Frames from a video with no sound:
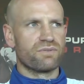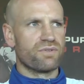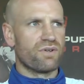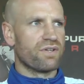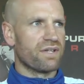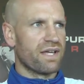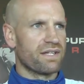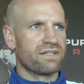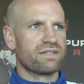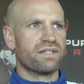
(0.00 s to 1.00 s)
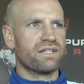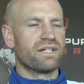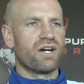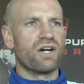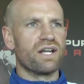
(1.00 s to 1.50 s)
not at any
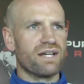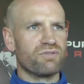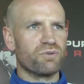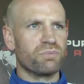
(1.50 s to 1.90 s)
high level,